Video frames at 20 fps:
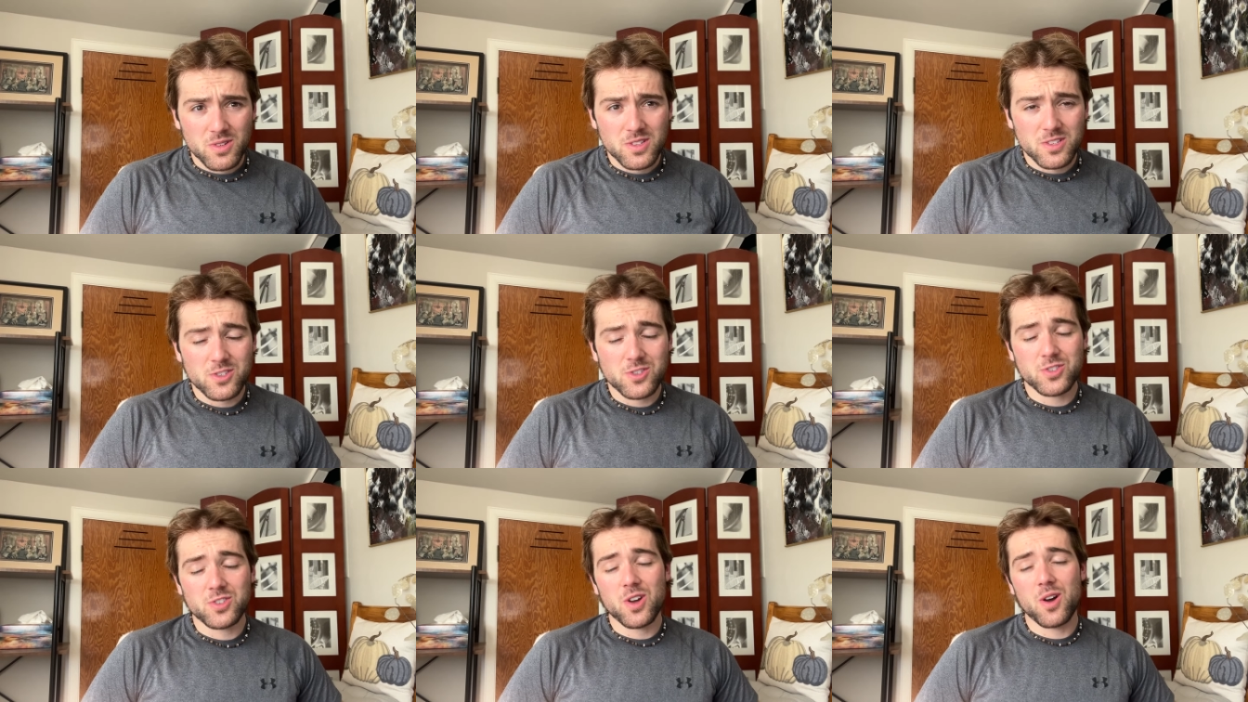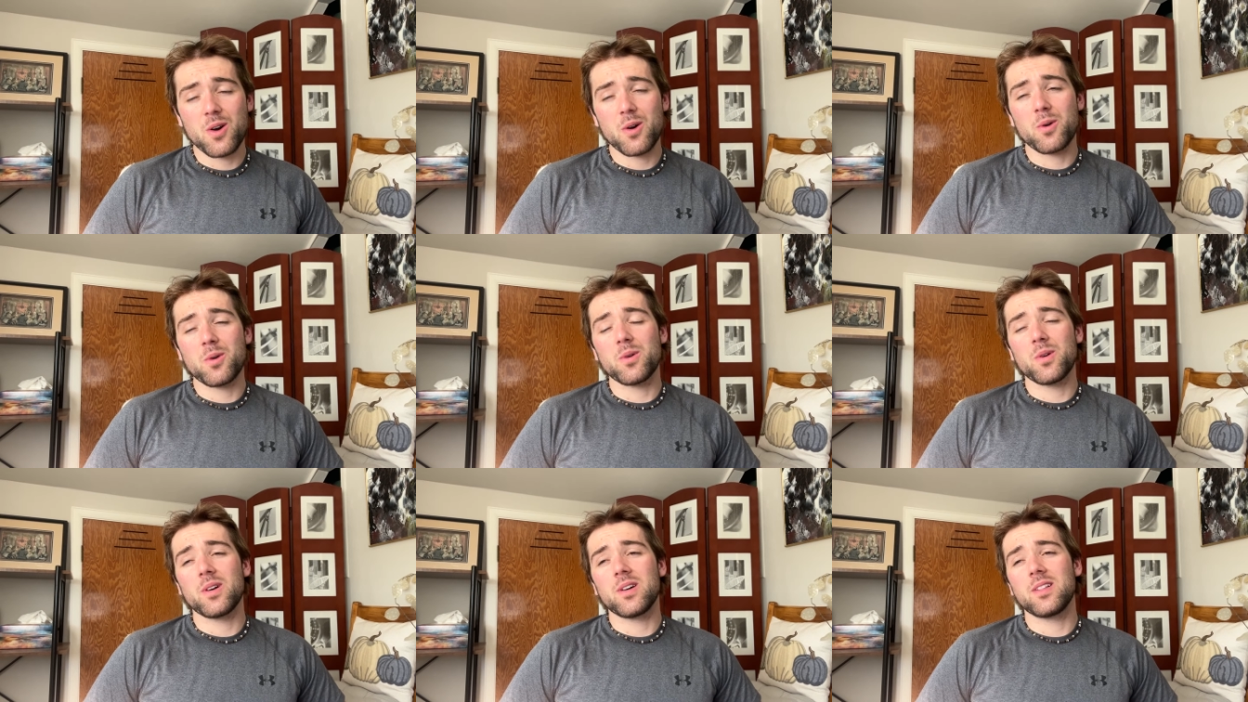
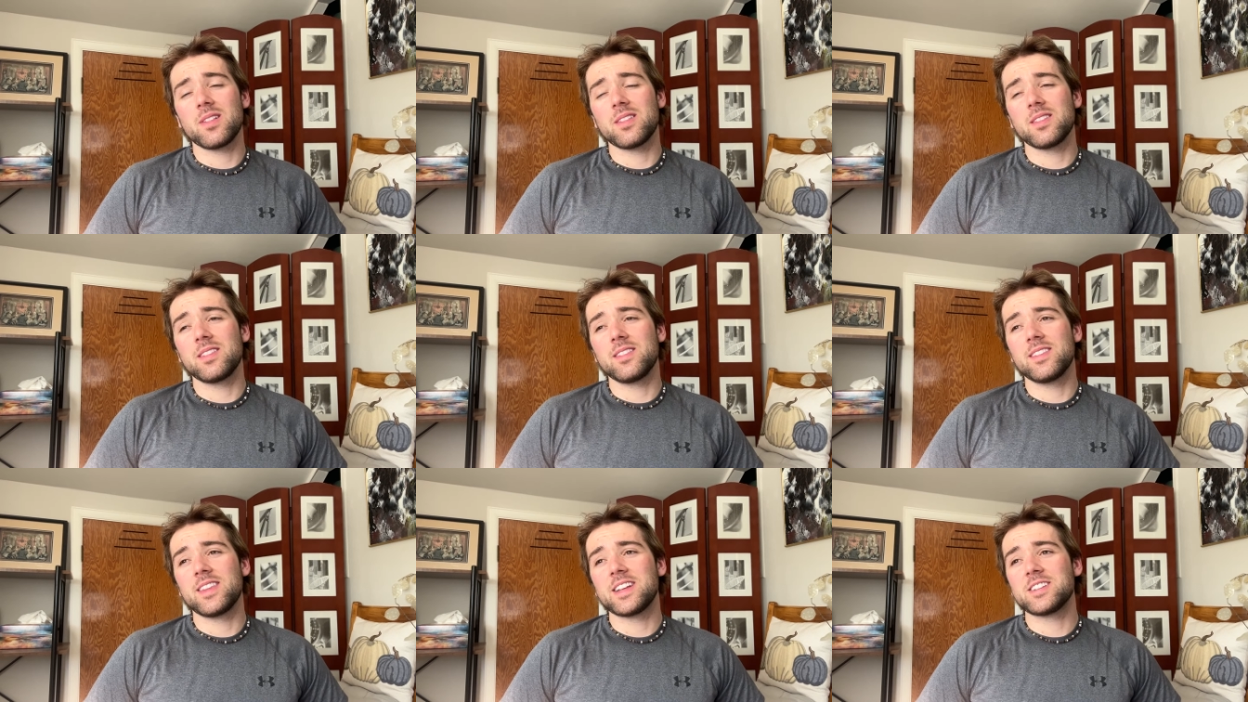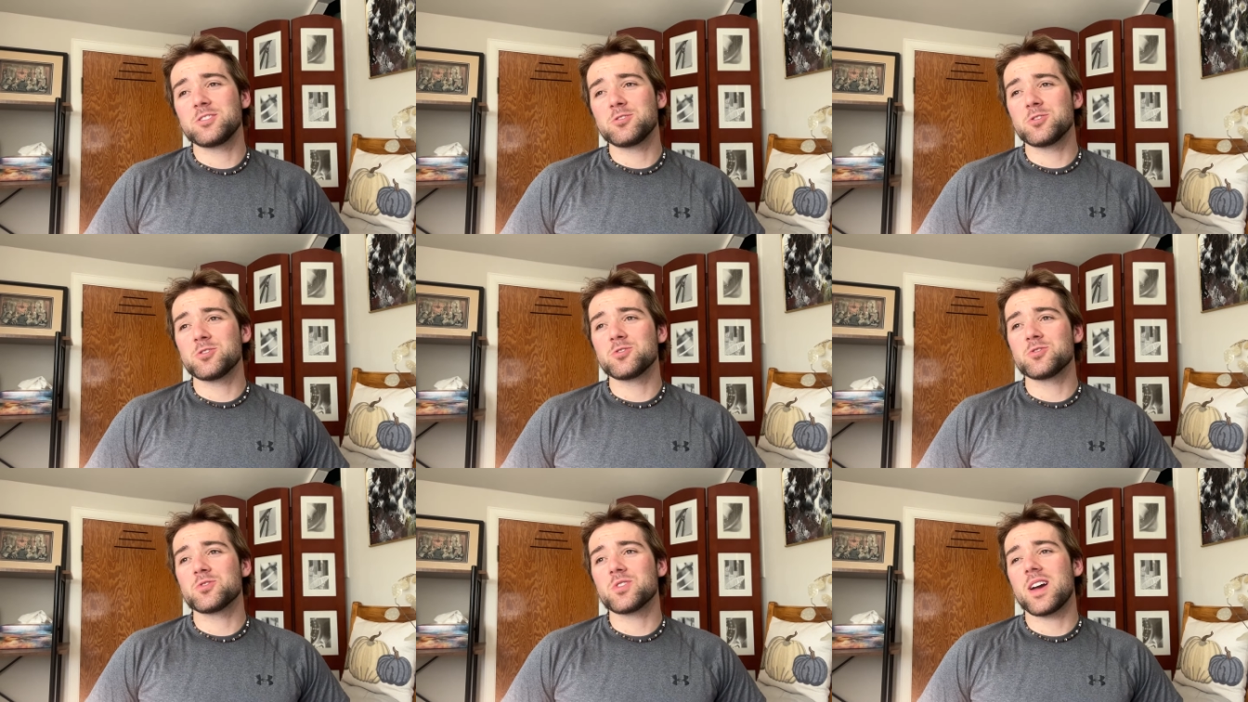So let's
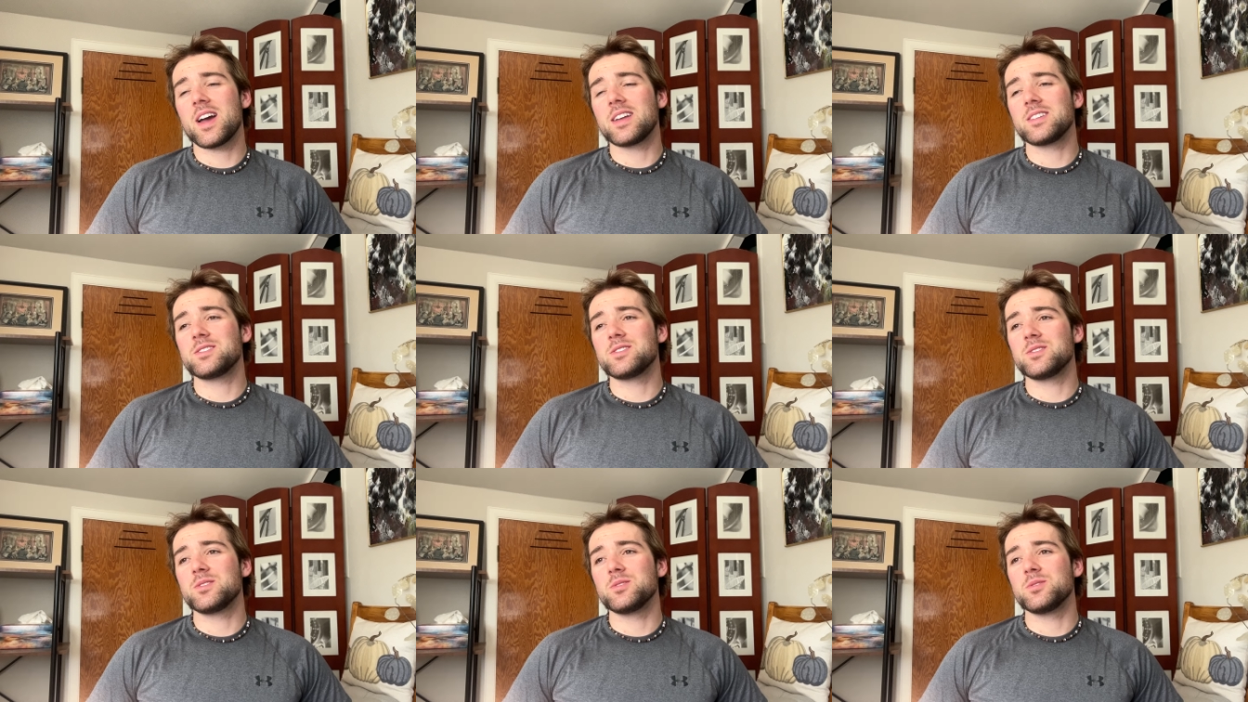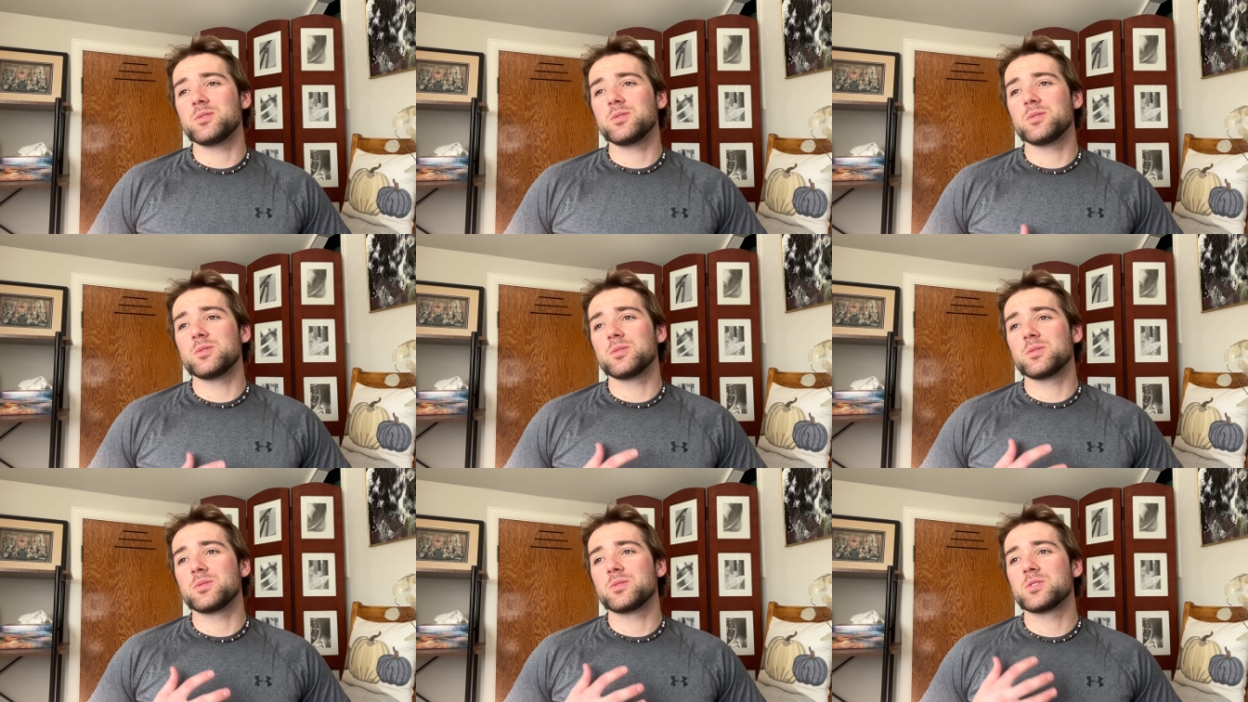just try
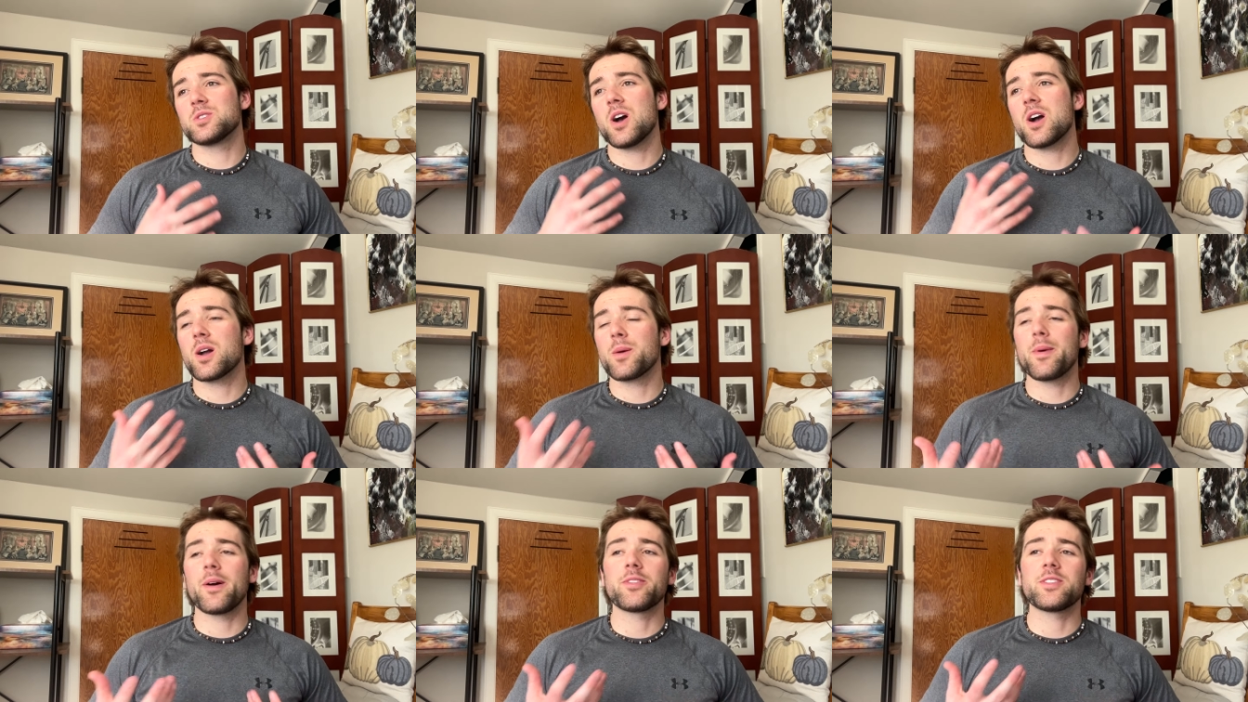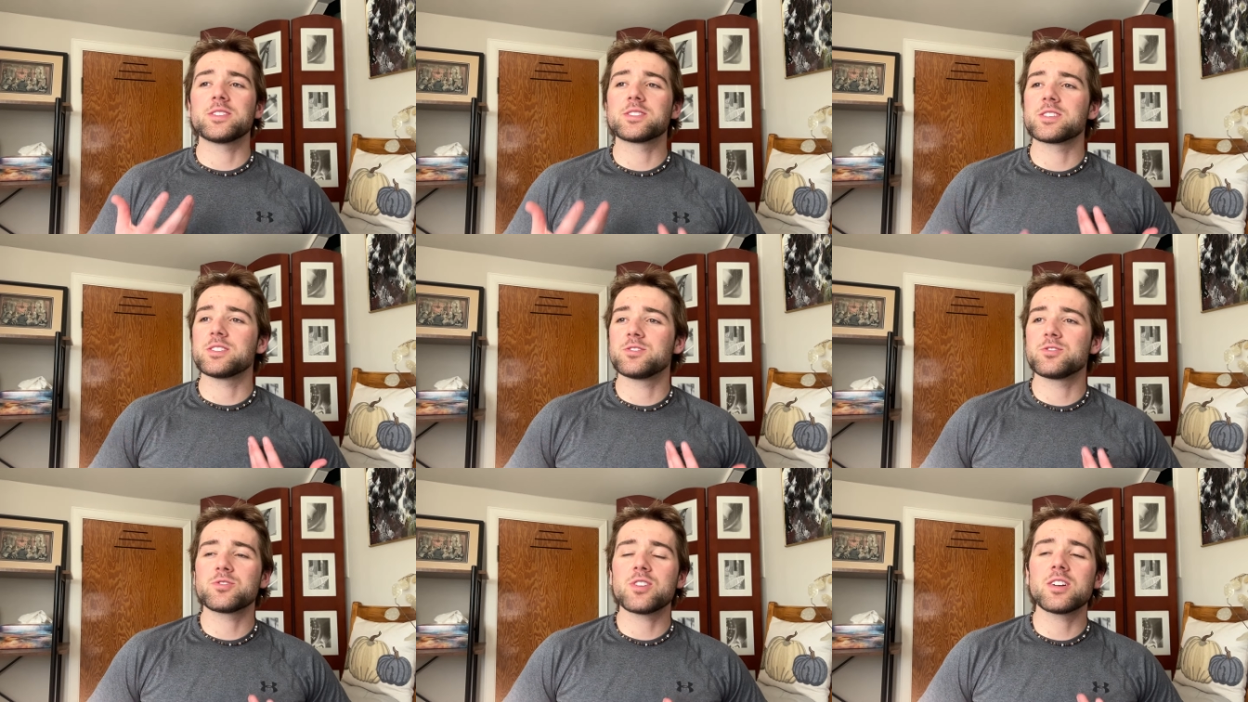to talk about this
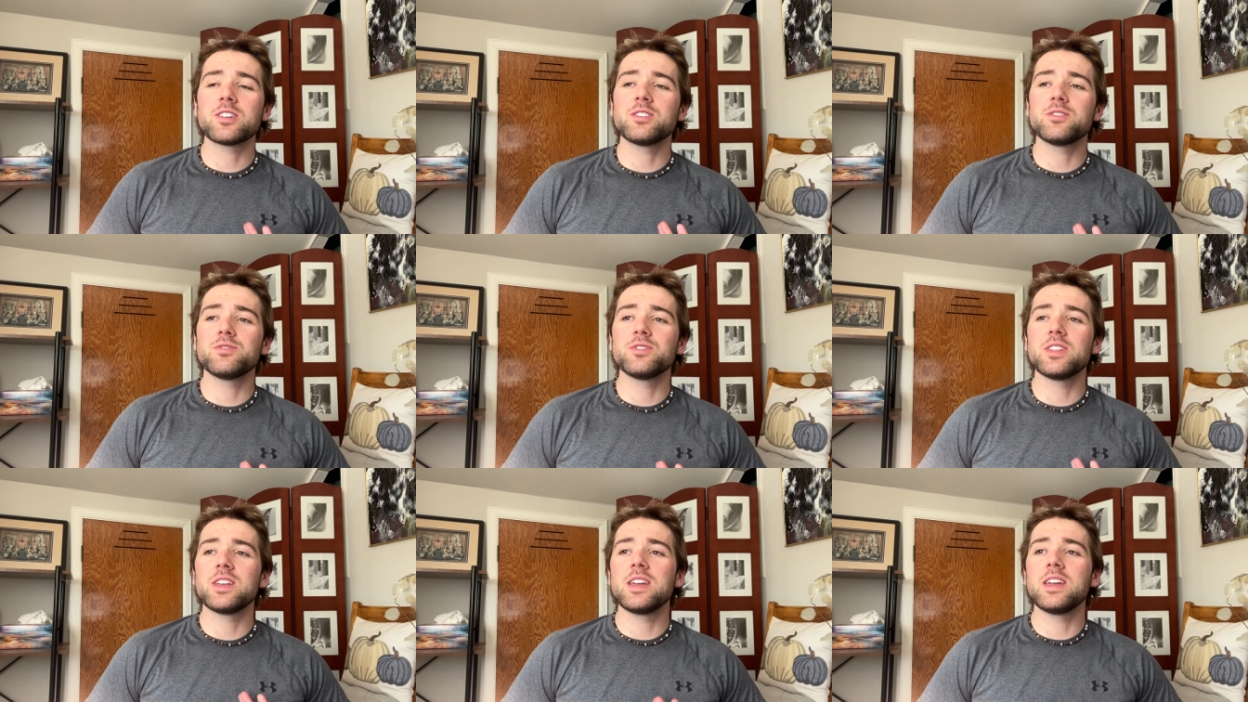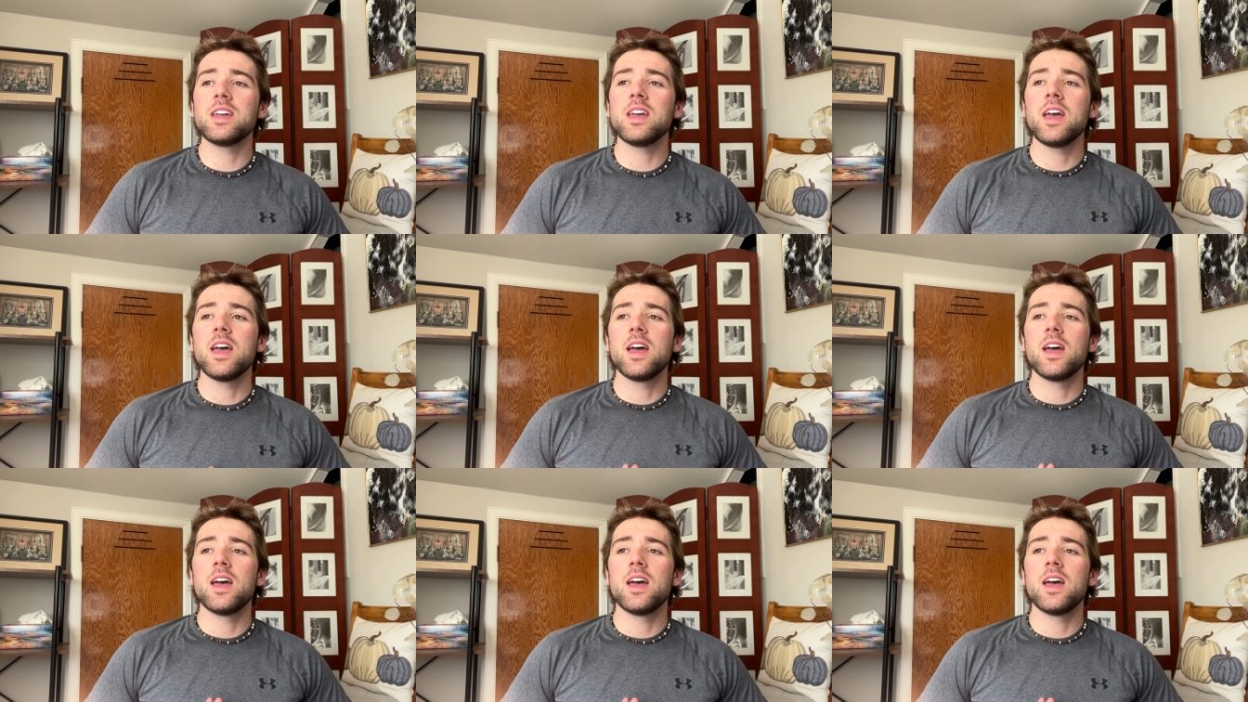constructively.